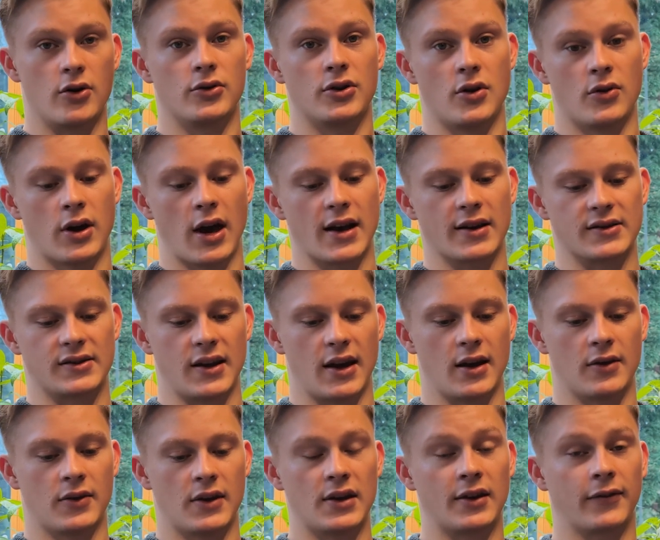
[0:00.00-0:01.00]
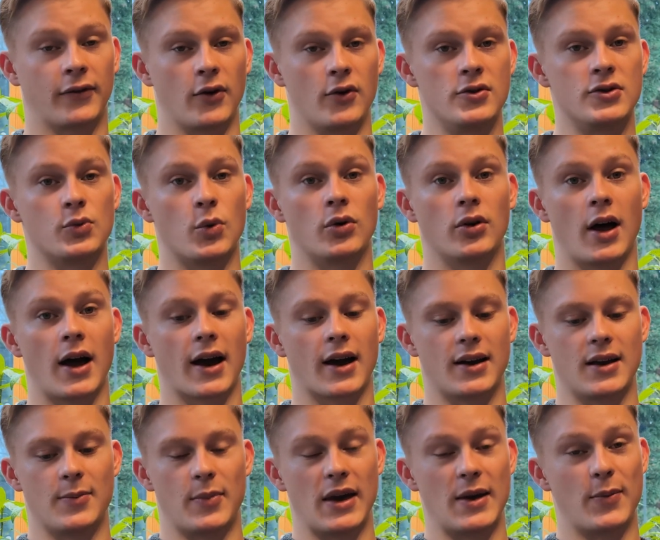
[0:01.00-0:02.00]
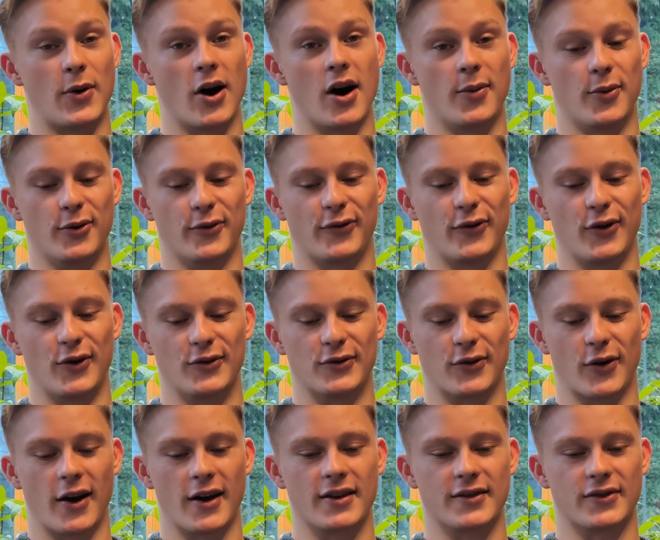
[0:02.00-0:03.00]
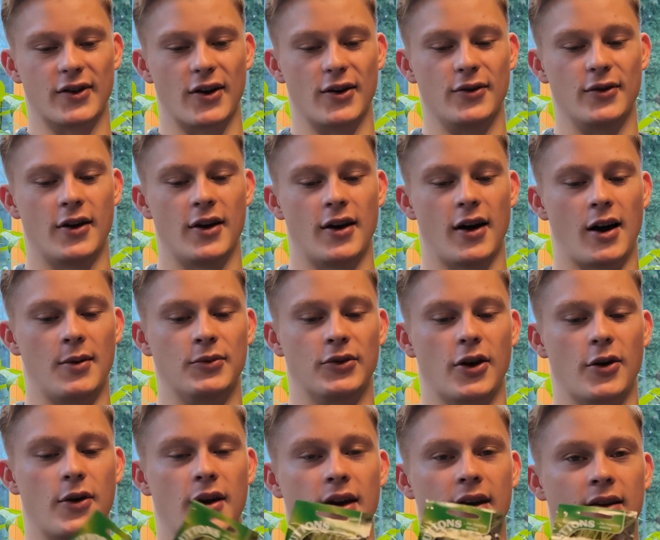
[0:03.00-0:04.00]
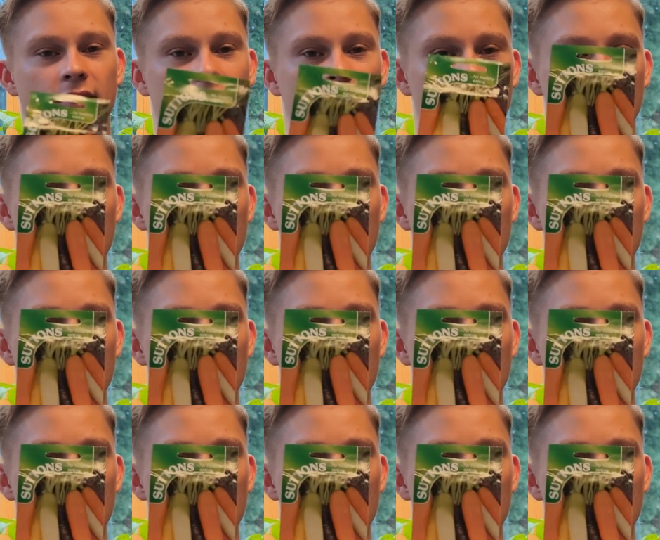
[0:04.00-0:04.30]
you guessed it, these foods will likely be purple foods, right? So I'm doing